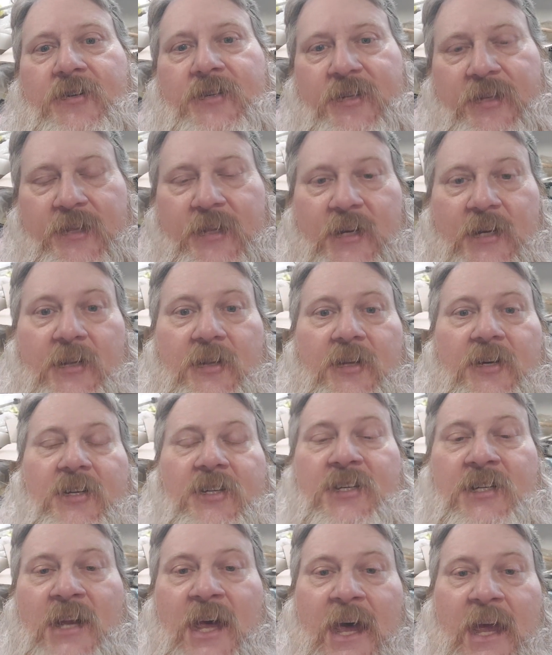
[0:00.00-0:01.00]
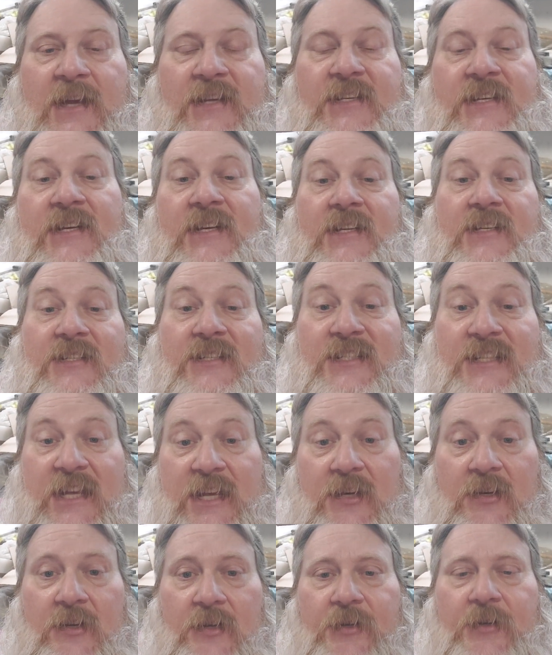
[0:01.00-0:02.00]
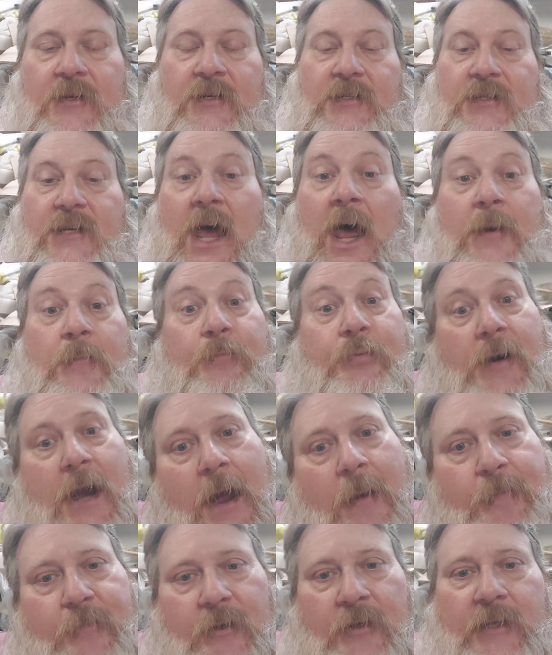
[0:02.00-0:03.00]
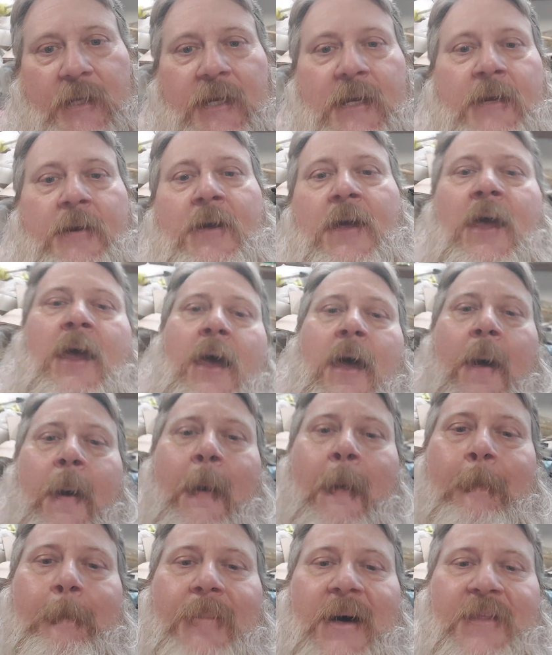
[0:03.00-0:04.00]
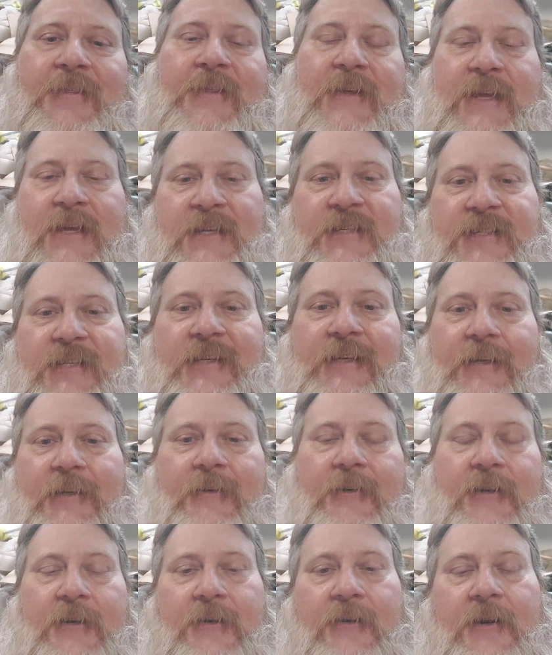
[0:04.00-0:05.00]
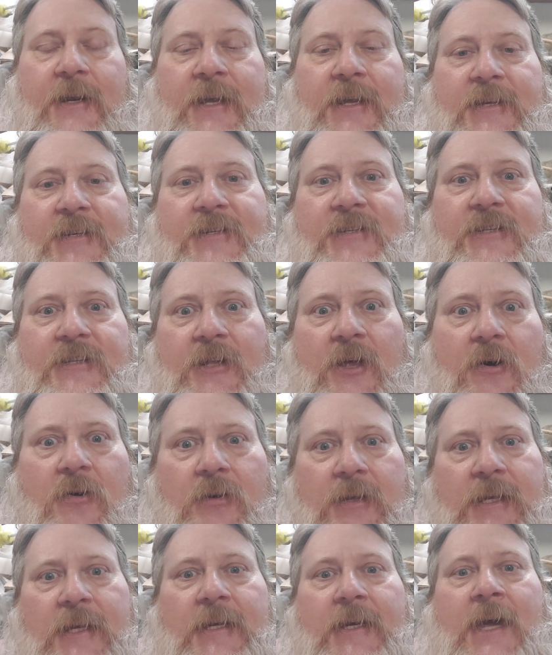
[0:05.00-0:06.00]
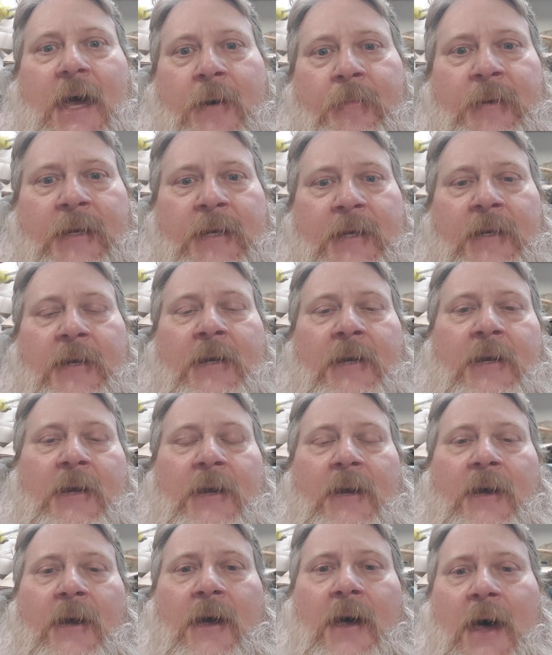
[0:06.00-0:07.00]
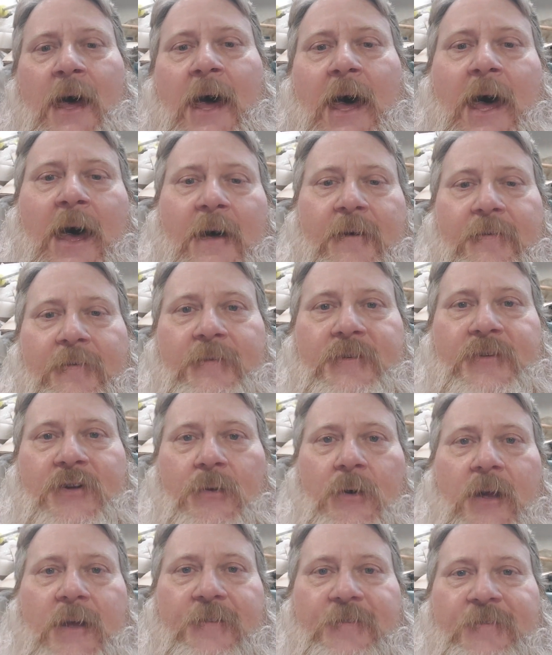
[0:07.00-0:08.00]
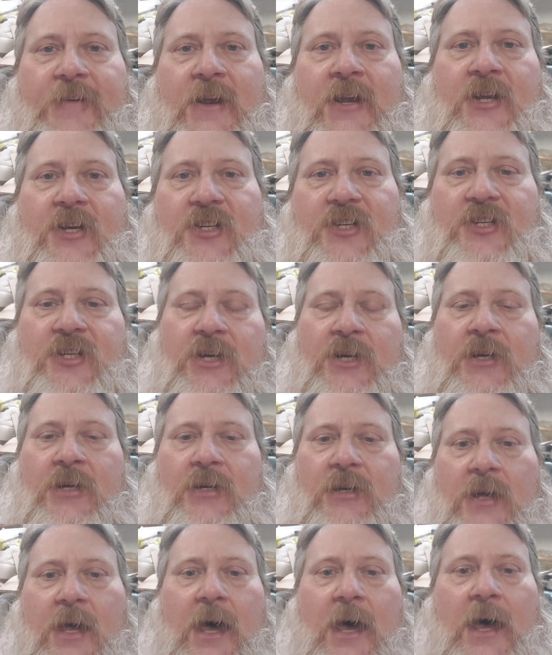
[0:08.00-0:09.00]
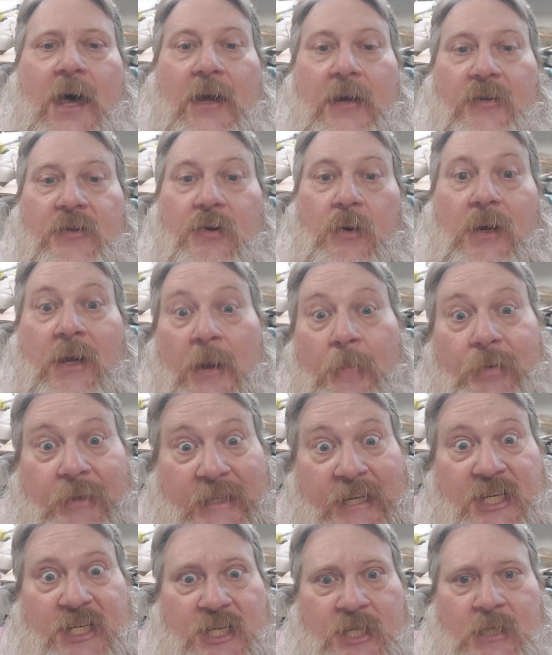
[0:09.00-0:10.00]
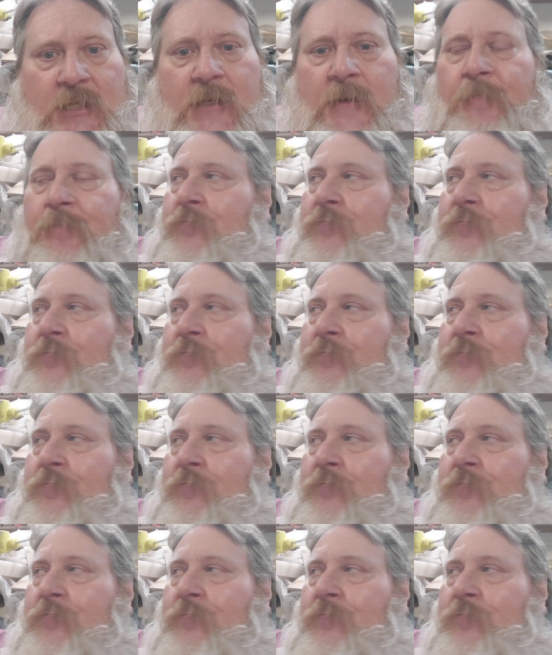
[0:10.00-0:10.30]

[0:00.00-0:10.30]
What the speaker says: so that it looks nice and is sealed and done properly. But the interior is slowly coming to a finished, to a completion.